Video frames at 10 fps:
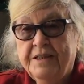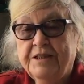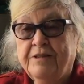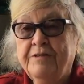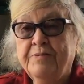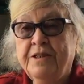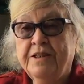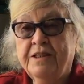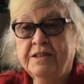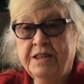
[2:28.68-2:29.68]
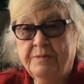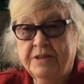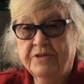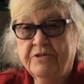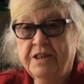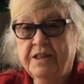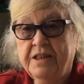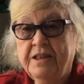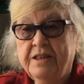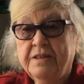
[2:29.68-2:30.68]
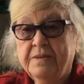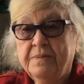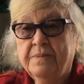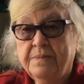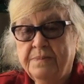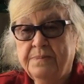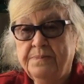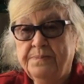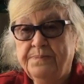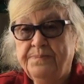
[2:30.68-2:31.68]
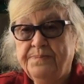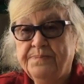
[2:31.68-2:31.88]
So I was one of the lucky ones, really. Mm-hmm.